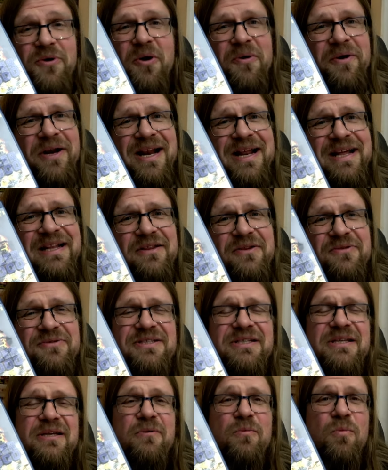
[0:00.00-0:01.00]
only need to
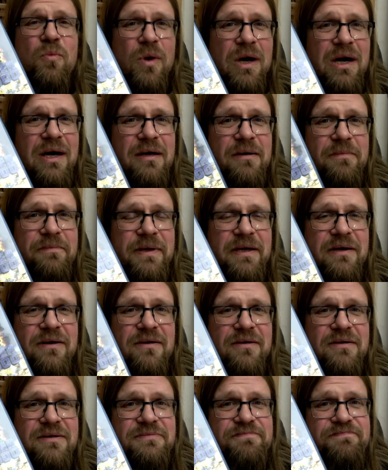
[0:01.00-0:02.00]
see one
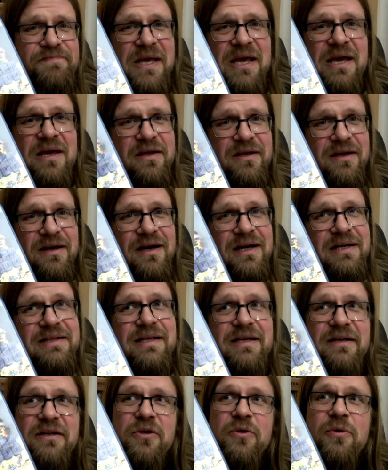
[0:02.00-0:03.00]
because I
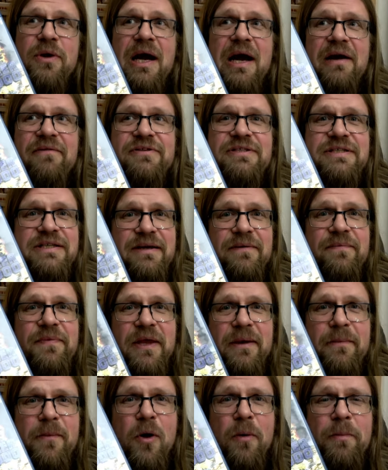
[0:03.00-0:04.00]
think you have seen
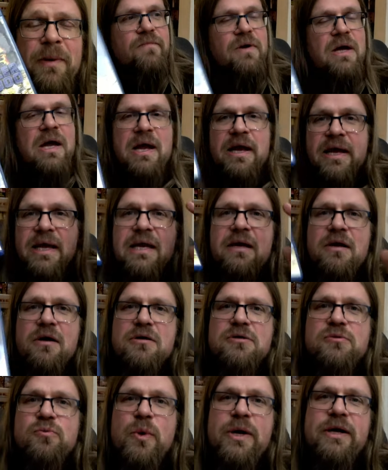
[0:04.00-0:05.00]
them all. He
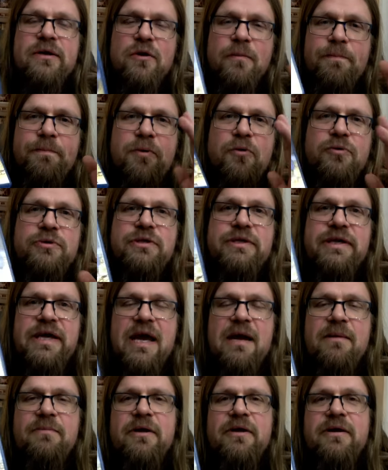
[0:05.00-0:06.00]
knows where to put
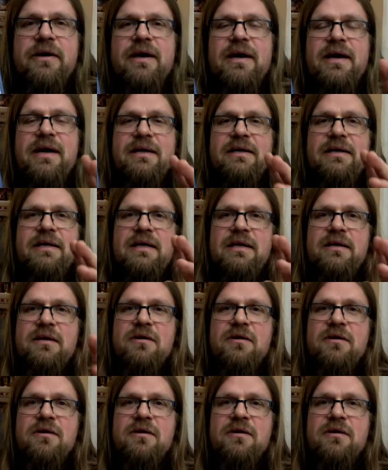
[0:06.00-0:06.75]
camera and he